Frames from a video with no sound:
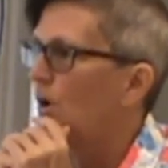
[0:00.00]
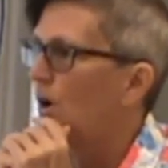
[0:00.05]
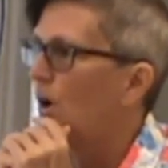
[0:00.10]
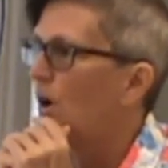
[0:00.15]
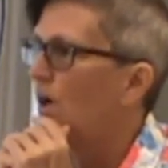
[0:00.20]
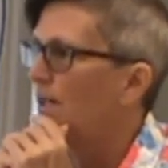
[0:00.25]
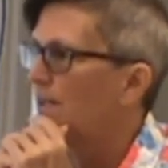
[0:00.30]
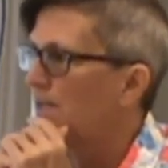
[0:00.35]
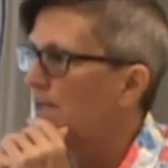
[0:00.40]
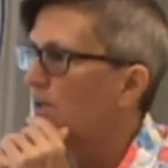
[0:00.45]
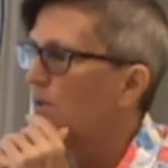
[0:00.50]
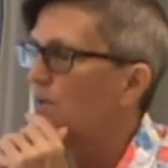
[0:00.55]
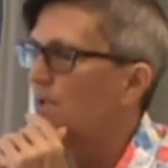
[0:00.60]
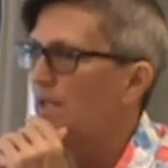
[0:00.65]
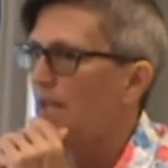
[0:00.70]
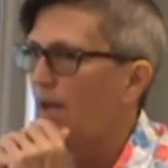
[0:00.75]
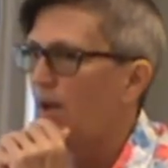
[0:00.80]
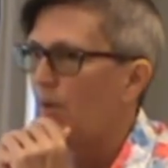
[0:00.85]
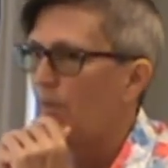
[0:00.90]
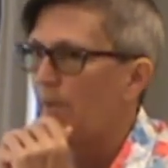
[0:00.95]
also
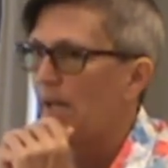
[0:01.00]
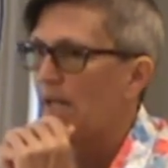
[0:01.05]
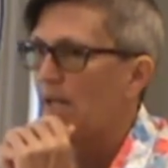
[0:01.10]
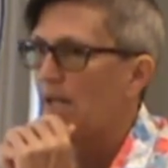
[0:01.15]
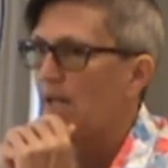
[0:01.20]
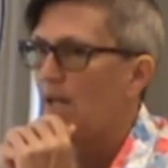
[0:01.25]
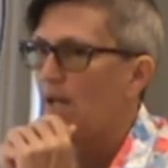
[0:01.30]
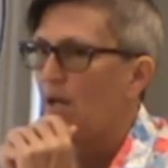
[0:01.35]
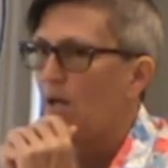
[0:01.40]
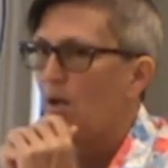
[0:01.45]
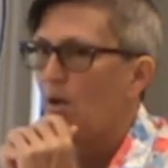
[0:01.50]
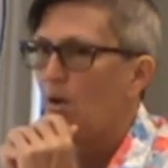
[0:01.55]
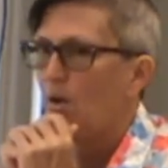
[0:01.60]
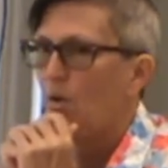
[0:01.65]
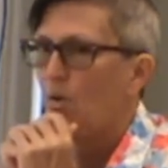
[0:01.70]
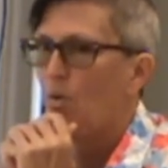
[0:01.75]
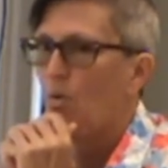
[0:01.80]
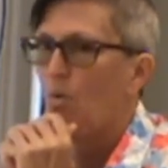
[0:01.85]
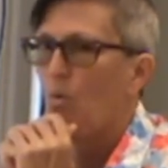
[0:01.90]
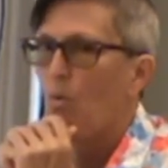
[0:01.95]
tell me
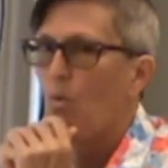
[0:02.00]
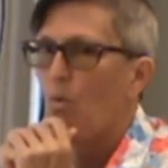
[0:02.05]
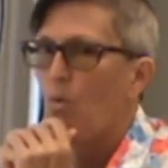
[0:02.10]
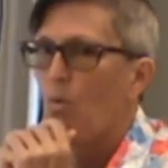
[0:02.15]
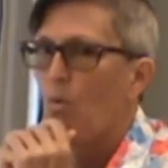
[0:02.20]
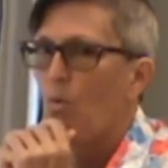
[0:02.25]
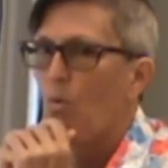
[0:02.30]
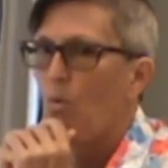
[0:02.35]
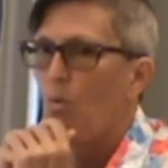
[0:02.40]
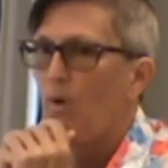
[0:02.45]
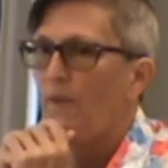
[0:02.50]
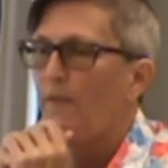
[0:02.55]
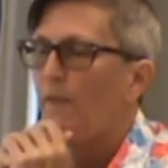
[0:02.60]
what